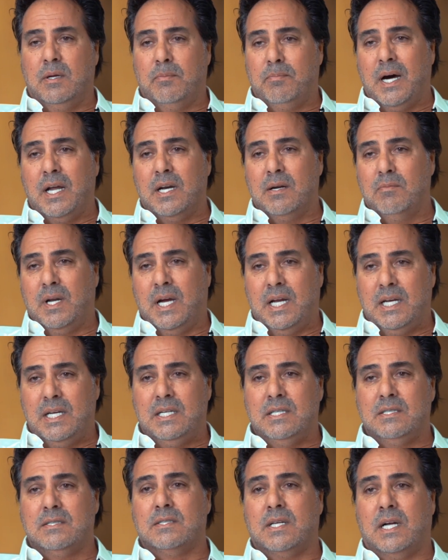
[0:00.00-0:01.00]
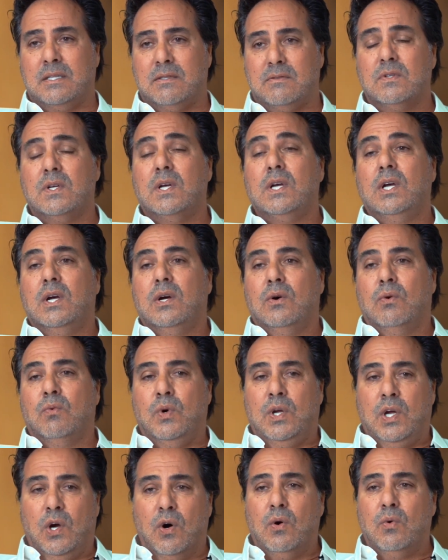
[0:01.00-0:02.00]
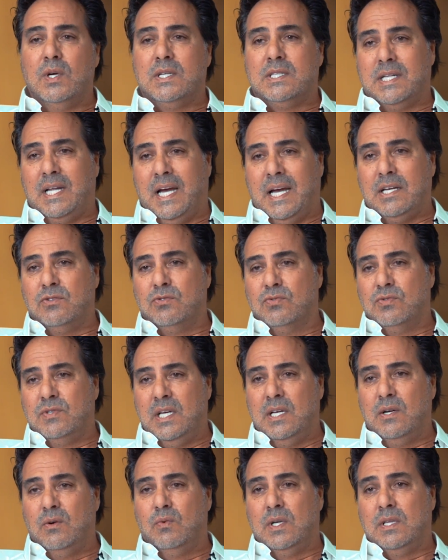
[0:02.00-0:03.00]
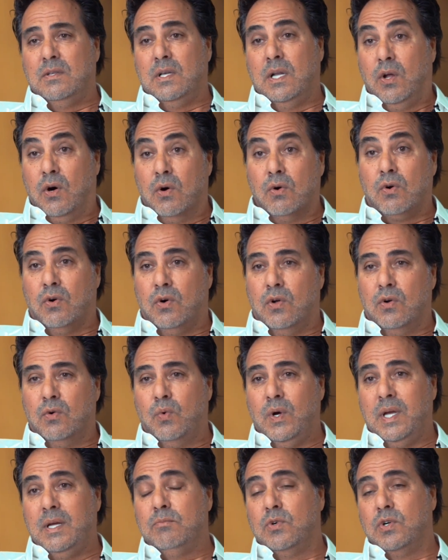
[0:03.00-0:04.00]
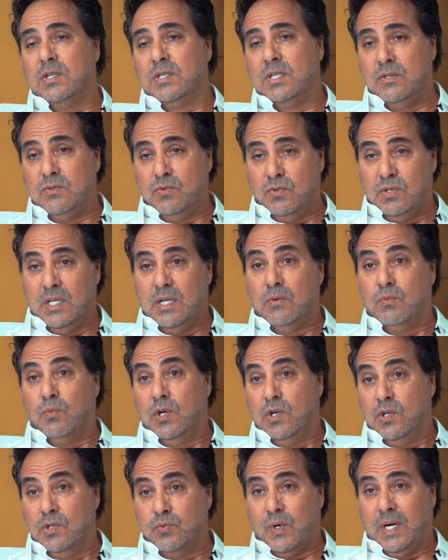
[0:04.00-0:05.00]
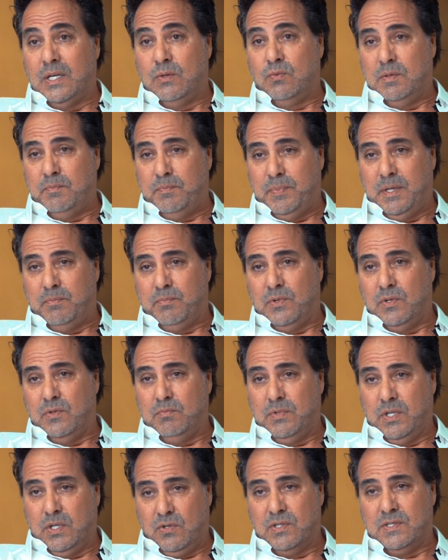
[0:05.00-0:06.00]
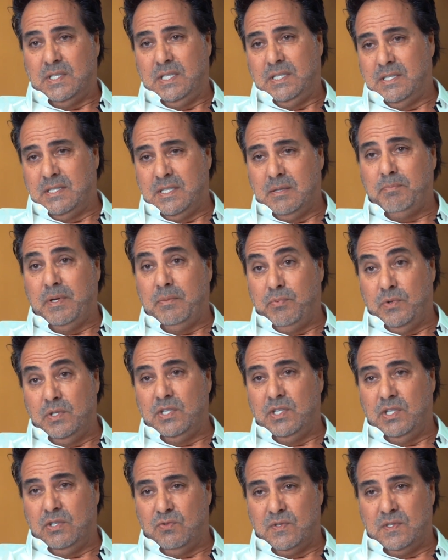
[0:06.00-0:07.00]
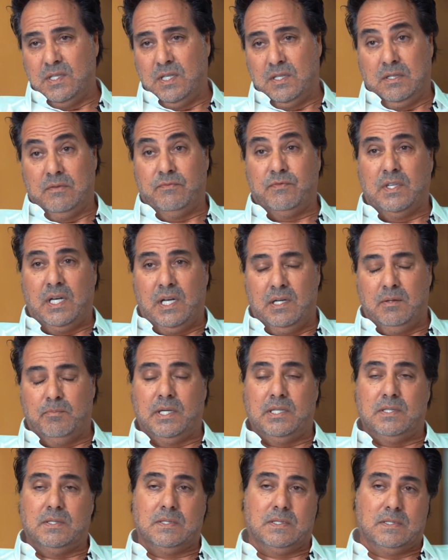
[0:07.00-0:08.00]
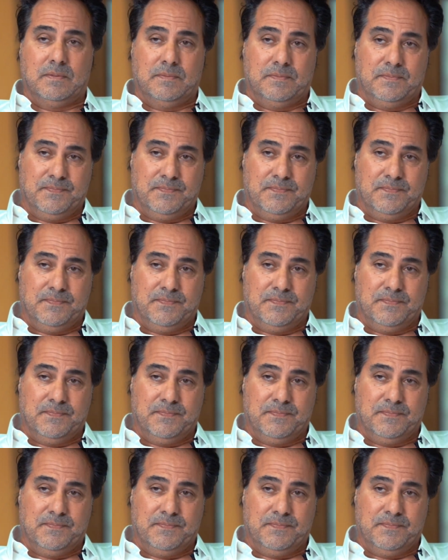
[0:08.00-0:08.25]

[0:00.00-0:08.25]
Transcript: the bottom line is that we always like to deal with the local way more than to deal worldwide with people, because this is the people you need to see on a daily basis.